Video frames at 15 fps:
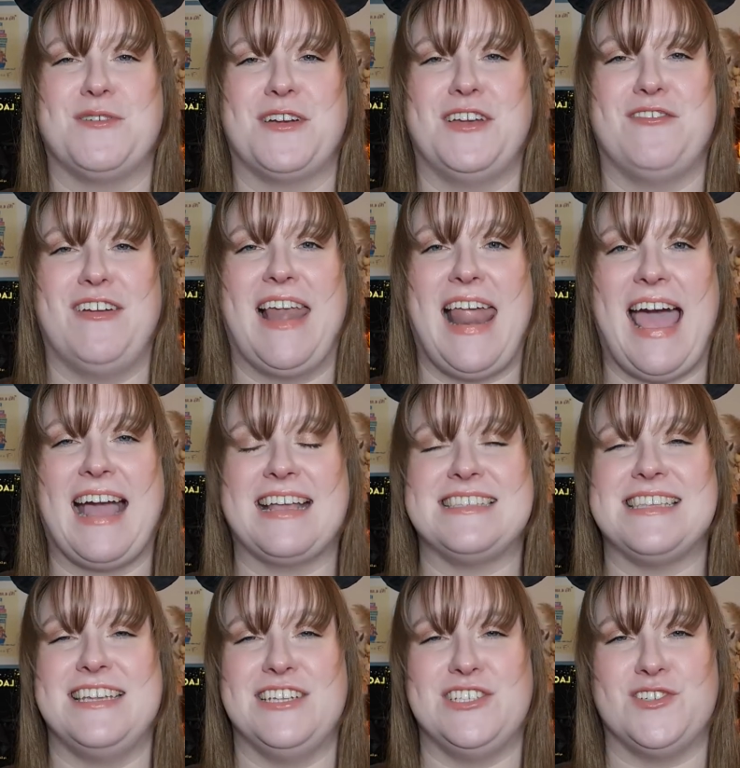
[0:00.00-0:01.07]
We're going to
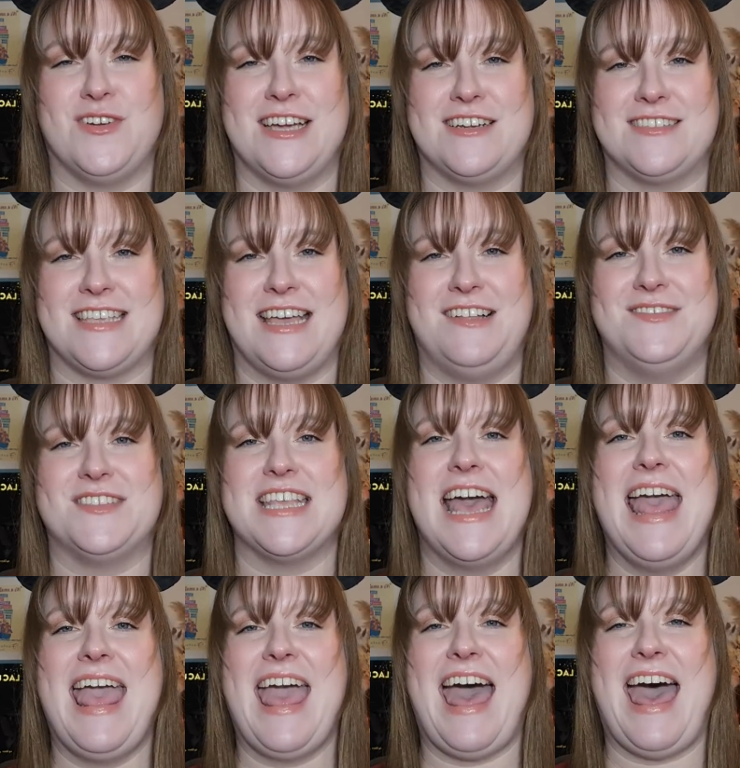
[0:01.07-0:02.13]
relax and enjoy ourselves
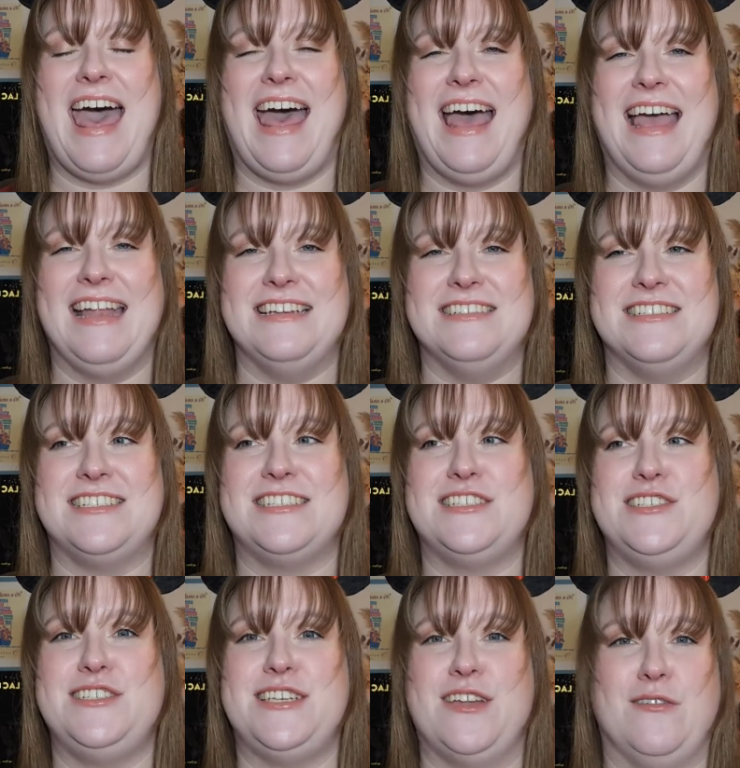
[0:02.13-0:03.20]
and,
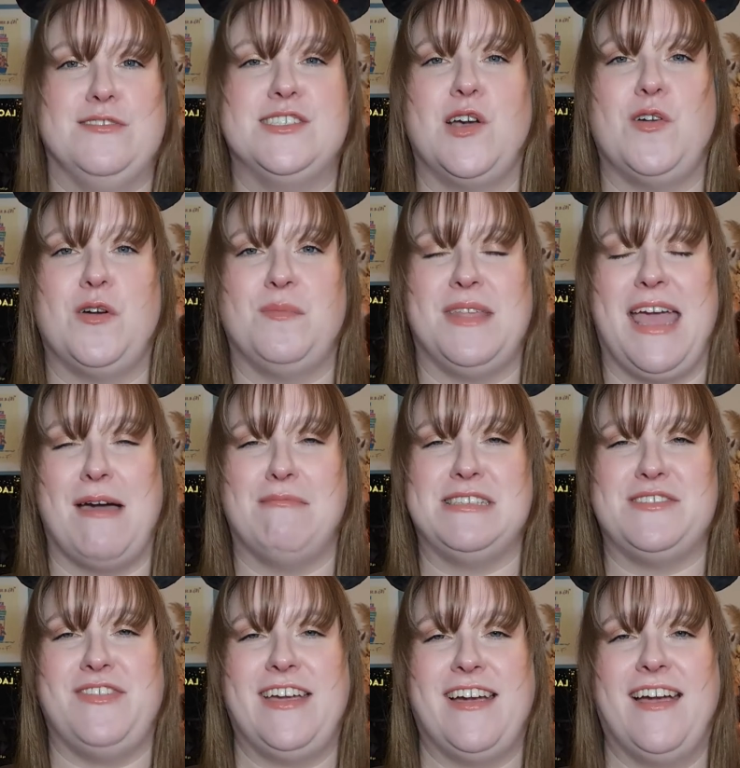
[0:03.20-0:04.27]
you know, soak up the
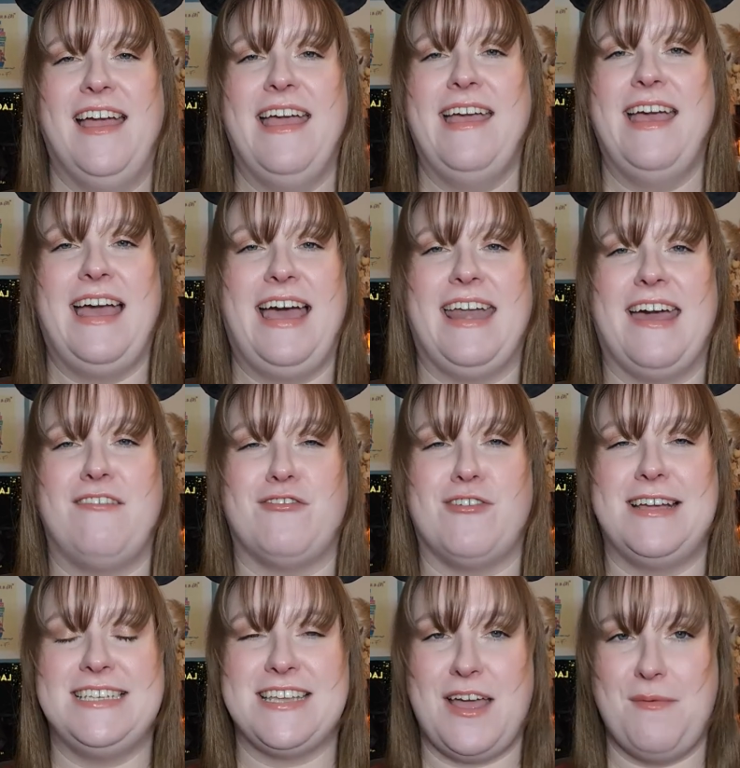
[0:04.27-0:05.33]
atmosphere and have a
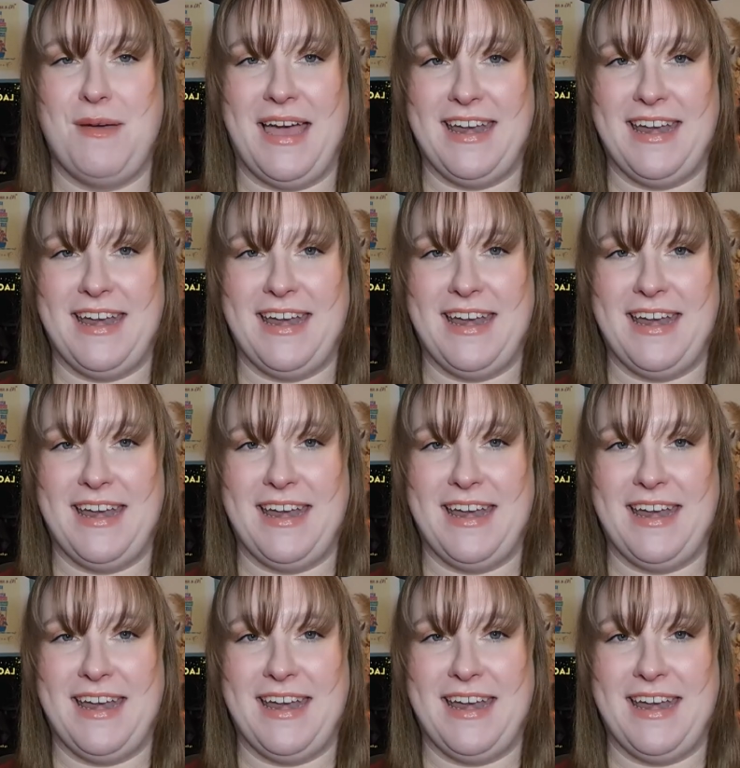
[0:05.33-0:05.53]
great time.